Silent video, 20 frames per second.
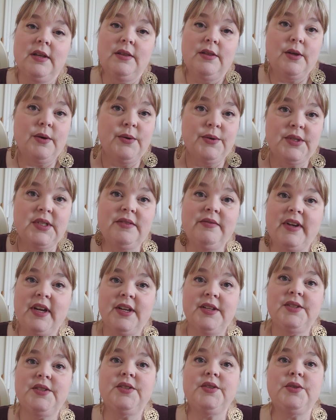Those of
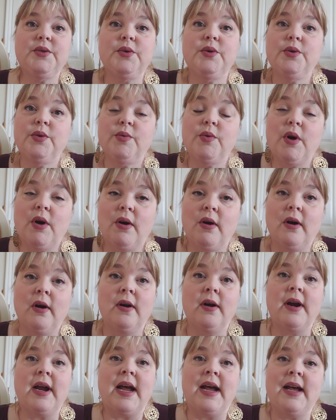us who
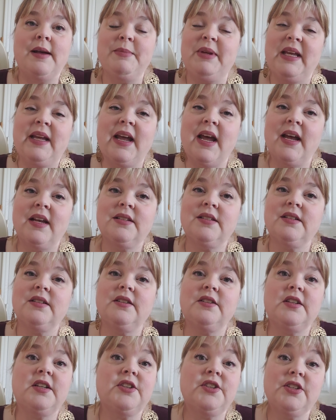are being
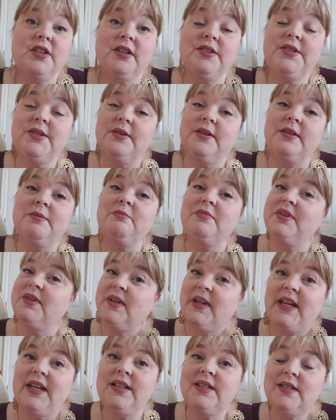asked to shelter in
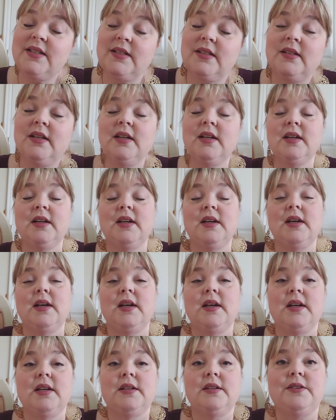place
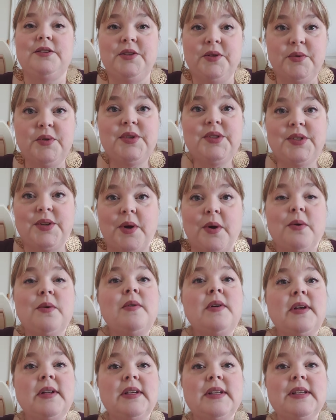do so.